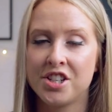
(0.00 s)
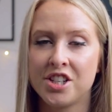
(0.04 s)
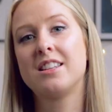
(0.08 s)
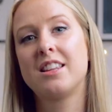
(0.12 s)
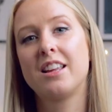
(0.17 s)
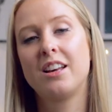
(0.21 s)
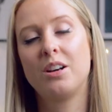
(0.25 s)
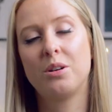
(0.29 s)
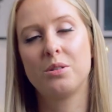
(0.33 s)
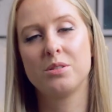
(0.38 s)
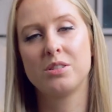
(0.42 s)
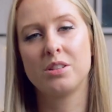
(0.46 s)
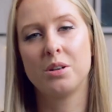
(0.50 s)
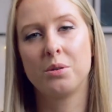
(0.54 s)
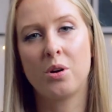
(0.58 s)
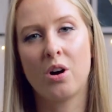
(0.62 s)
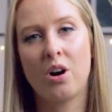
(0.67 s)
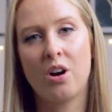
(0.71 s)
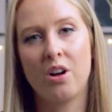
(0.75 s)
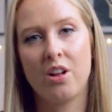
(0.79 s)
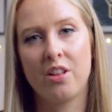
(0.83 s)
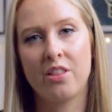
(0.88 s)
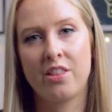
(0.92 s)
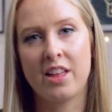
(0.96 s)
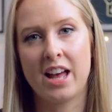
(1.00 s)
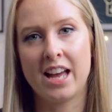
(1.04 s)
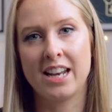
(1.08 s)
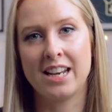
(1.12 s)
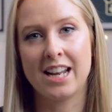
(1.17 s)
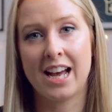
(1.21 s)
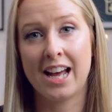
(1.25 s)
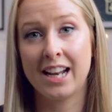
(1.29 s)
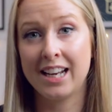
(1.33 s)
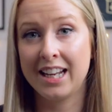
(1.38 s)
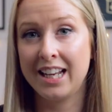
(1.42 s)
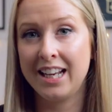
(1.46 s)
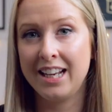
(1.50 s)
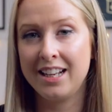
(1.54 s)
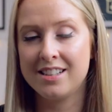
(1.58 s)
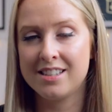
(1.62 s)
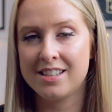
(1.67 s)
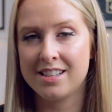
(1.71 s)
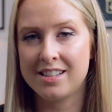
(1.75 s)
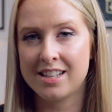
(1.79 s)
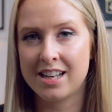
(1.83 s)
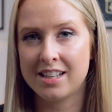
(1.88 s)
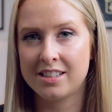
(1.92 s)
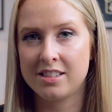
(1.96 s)
They also got their nanny
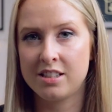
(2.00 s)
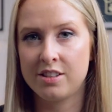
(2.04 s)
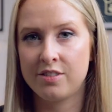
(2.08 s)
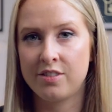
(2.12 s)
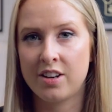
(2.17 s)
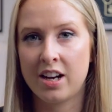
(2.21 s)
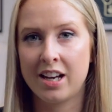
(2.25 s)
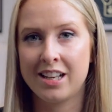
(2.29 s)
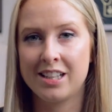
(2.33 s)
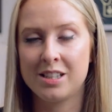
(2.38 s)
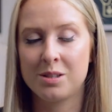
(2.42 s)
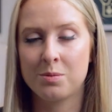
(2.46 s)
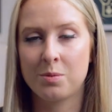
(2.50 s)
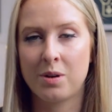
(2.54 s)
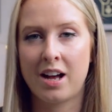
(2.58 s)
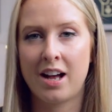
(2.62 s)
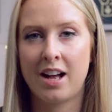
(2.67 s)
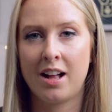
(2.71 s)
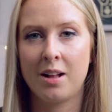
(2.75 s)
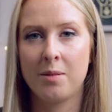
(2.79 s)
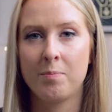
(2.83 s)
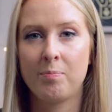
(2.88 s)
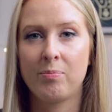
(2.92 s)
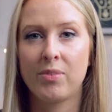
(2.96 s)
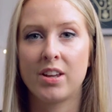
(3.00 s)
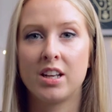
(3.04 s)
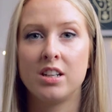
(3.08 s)
to testify as well,